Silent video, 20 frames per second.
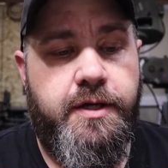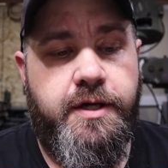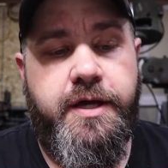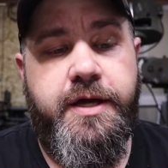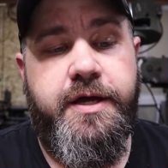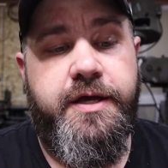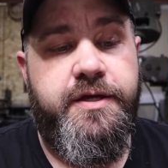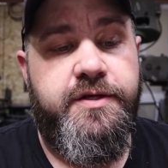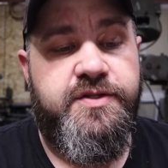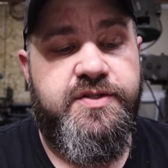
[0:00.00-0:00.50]

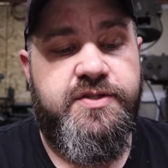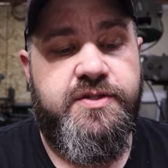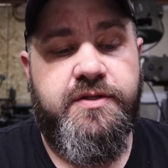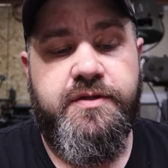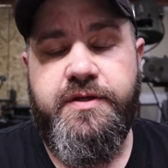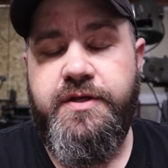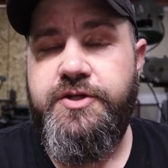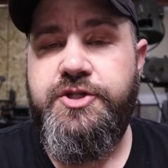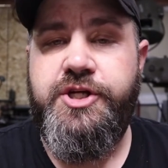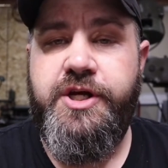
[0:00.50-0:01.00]
is
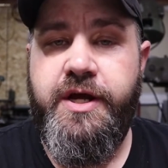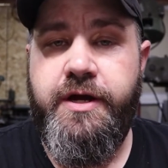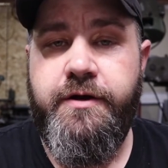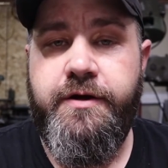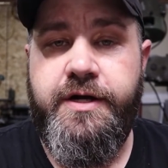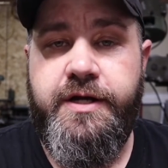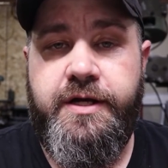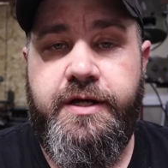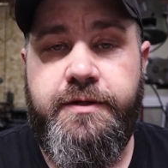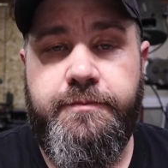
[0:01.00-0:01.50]
the
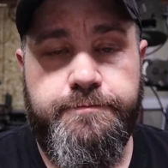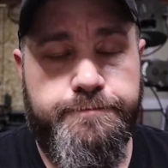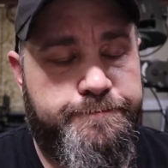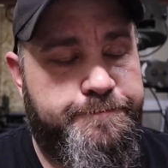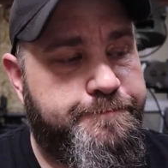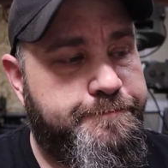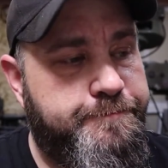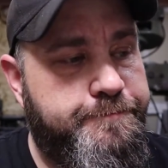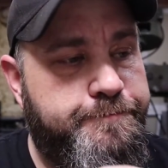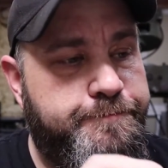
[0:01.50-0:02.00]
charity
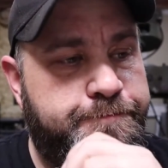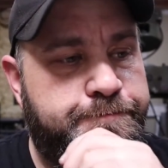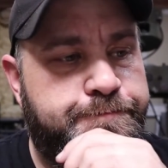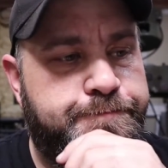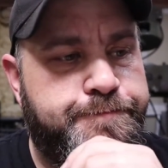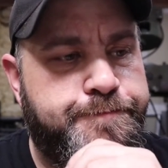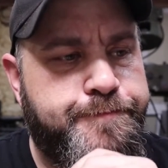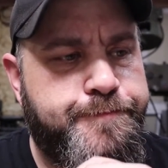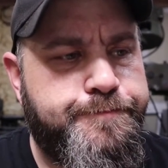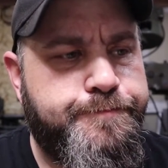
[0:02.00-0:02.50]

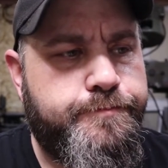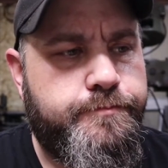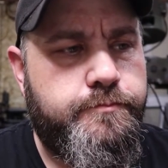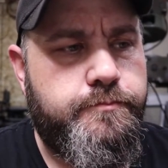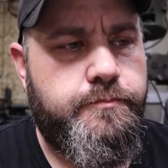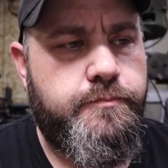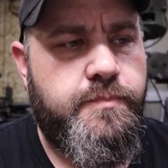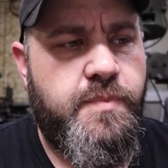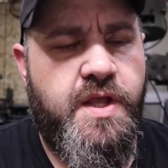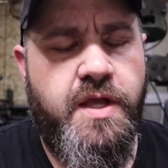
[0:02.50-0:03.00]

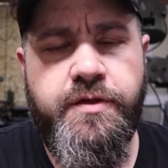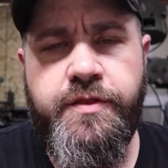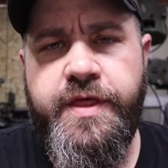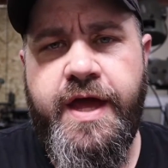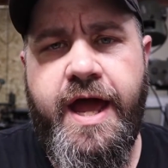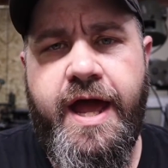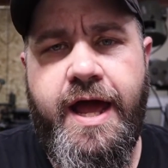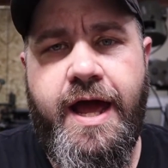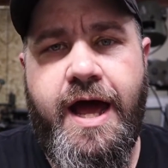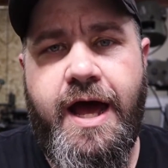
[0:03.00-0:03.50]

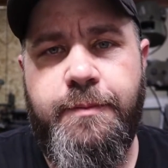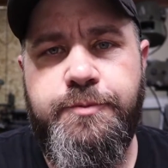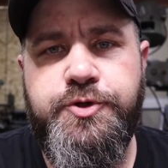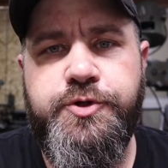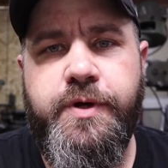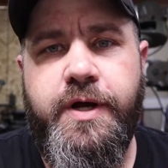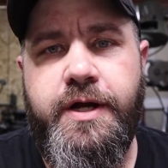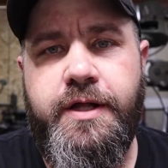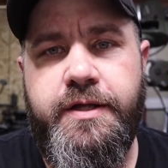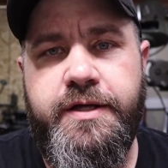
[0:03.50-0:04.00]
that
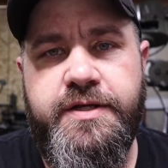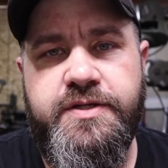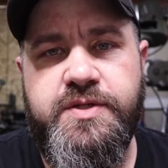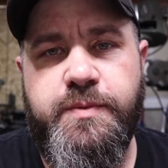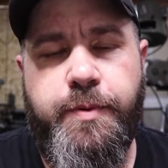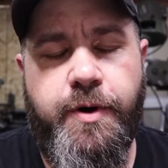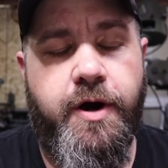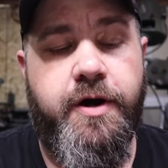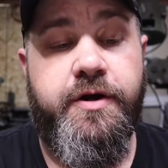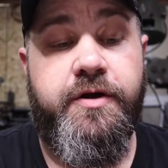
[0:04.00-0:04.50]
OPTREL is a
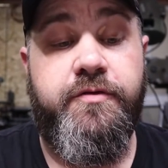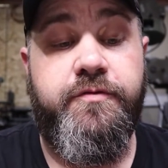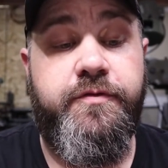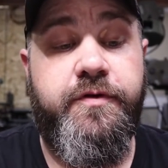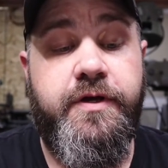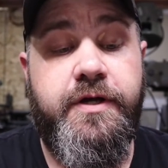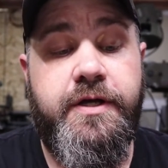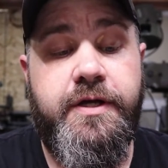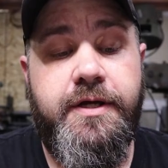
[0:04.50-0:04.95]
part of.